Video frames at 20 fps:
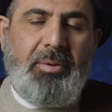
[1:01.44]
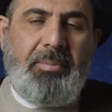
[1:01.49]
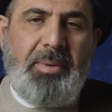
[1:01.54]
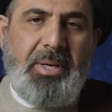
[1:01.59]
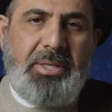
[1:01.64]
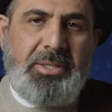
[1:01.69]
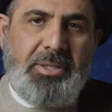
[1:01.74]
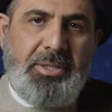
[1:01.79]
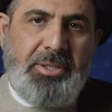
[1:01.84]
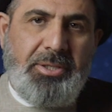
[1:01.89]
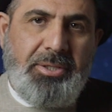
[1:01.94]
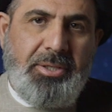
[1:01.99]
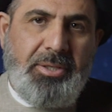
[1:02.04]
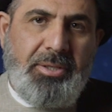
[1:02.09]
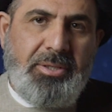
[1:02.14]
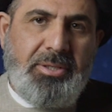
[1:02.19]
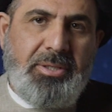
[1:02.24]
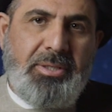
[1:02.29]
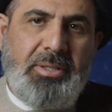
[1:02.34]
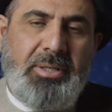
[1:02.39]
the
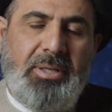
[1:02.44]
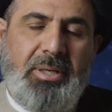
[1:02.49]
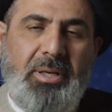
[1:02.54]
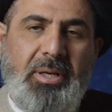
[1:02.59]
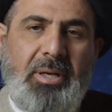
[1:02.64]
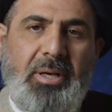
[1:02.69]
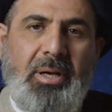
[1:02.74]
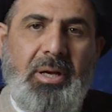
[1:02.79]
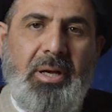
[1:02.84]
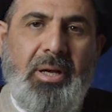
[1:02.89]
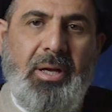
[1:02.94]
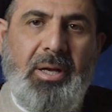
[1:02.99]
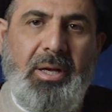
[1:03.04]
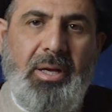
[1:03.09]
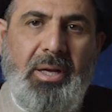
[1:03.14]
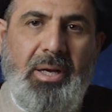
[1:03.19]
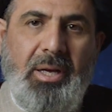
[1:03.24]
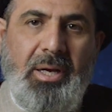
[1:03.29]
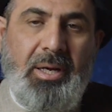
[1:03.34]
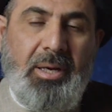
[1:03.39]
messengers
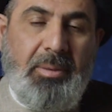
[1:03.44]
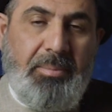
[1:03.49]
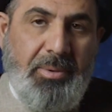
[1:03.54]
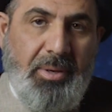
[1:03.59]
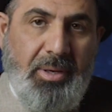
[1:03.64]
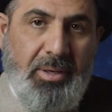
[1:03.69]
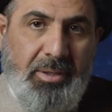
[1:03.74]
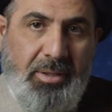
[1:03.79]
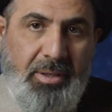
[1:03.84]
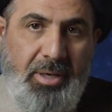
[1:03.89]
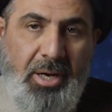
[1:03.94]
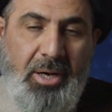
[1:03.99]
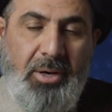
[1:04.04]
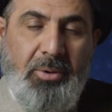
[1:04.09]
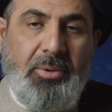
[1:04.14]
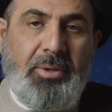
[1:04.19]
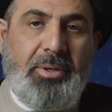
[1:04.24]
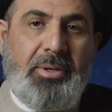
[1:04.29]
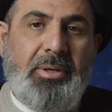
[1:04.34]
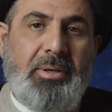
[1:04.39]
and upon
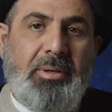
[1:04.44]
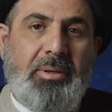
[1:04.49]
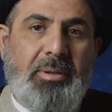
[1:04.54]
our